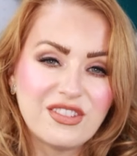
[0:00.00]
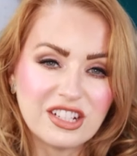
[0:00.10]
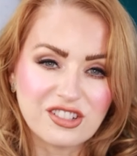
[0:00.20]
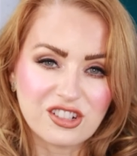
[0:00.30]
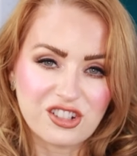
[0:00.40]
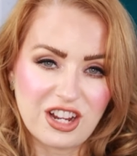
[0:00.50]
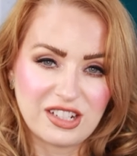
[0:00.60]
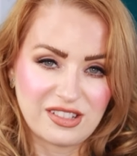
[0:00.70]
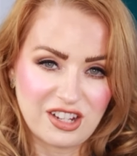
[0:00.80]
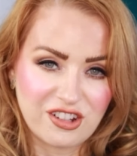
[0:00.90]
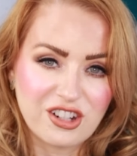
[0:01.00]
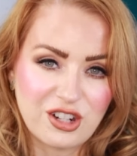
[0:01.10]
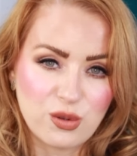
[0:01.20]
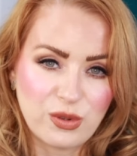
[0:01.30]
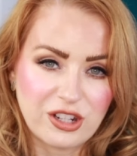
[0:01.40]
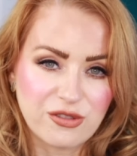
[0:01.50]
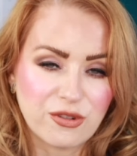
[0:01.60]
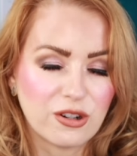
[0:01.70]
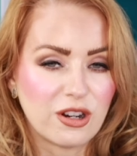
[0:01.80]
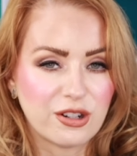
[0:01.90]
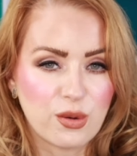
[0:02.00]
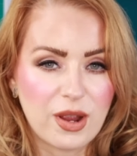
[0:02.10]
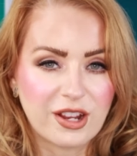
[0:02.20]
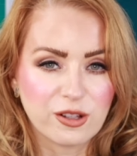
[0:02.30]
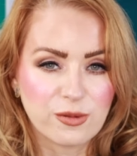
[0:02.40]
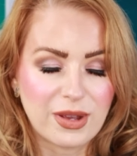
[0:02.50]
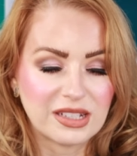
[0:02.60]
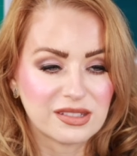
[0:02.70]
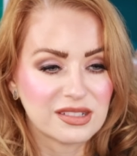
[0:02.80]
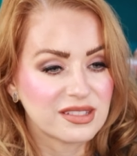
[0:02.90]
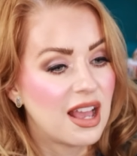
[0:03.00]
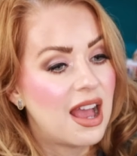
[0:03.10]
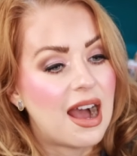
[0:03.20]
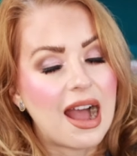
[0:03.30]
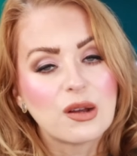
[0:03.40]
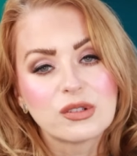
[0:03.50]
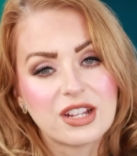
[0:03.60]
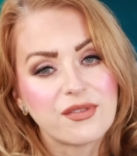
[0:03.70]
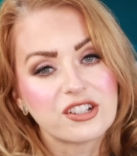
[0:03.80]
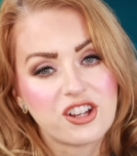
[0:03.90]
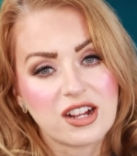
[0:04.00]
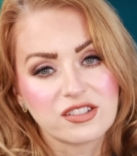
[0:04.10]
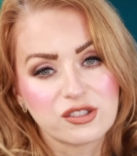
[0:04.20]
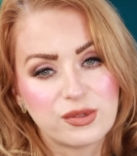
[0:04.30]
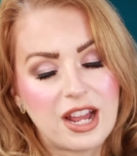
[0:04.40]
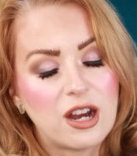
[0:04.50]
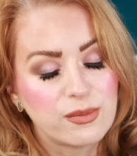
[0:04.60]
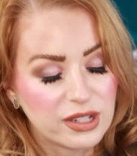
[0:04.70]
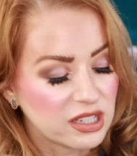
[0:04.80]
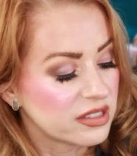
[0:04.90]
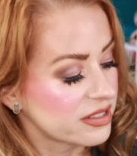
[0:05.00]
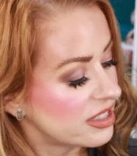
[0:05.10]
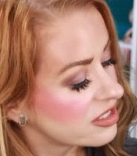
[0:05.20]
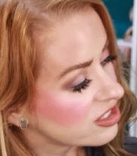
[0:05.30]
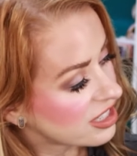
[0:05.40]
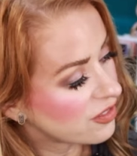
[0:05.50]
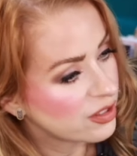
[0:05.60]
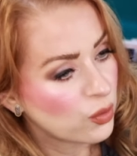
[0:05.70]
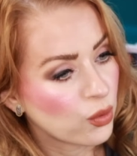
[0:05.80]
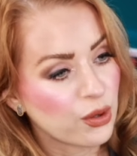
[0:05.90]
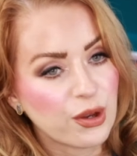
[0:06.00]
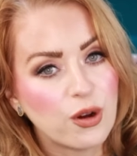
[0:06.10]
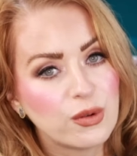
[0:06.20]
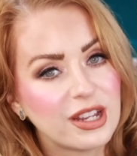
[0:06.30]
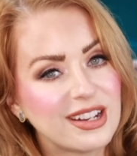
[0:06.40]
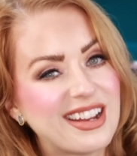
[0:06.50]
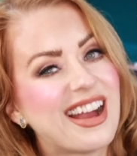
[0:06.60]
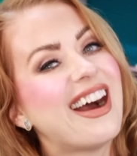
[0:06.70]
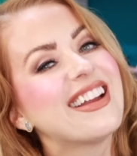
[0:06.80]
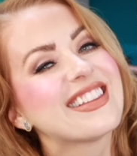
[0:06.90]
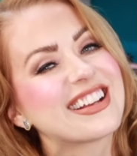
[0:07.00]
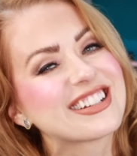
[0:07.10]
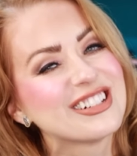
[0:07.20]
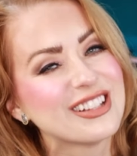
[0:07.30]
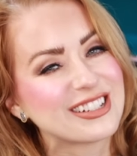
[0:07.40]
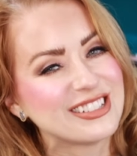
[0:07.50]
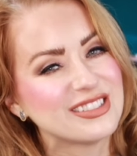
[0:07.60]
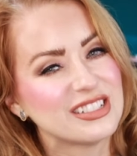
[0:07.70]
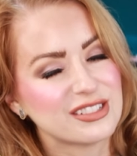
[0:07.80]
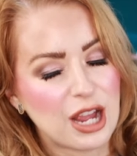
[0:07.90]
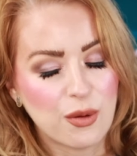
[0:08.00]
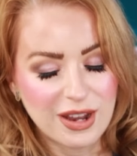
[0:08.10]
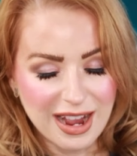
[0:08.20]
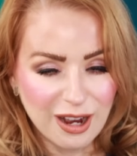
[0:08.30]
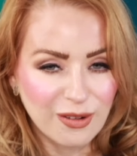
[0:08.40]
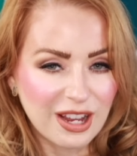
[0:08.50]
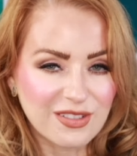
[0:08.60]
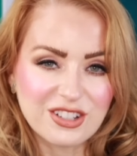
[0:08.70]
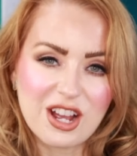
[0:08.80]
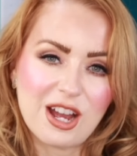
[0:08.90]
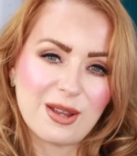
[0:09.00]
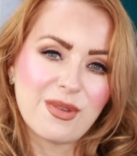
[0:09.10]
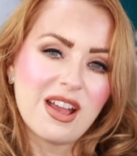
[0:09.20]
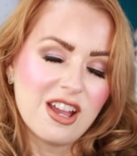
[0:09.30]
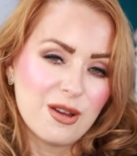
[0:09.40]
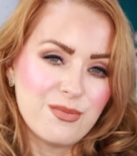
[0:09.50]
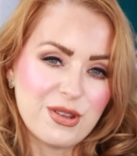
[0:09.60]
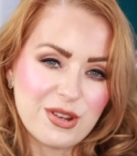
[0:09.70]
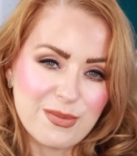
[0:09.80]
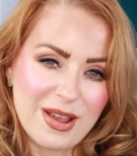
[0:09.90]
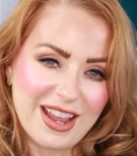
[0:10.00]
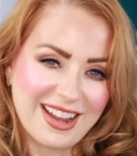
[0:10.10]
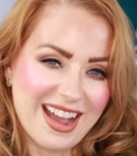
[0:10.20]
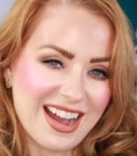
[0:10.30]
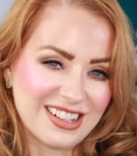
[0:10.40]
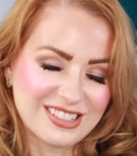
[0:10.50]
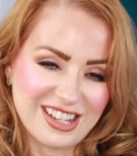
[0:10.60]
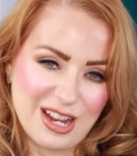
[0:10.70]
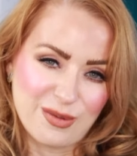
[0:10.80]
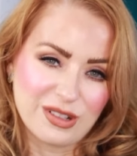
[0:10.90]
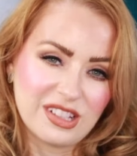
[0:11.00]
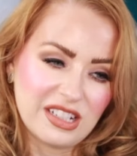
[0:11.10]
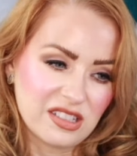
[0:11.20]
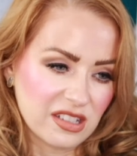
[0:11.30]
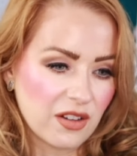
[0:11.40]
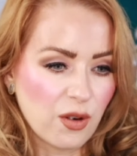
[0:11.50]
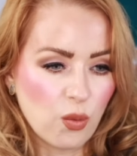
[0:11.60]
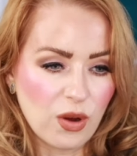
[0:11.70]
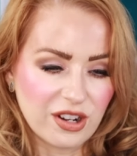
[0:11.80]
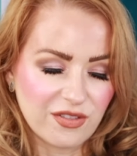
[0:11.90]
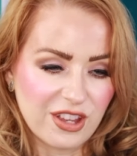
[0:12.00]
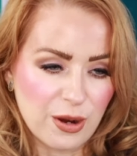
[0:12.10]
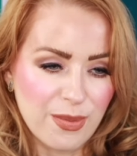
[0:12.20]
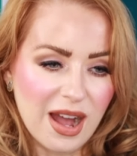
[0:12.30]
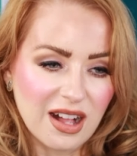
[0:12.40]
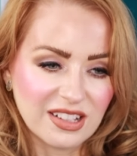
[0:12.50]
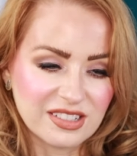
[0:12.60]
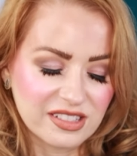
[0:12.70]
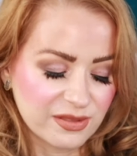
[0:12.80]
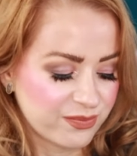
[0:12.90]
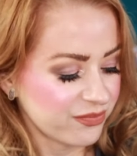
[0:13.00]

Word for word: these are shades that you're going to reach for on a regular basis, I would definitely check this one out because it's definitely worth owning and I like collecting these now. Now every time Beauty Bay has a release of one of their palettes,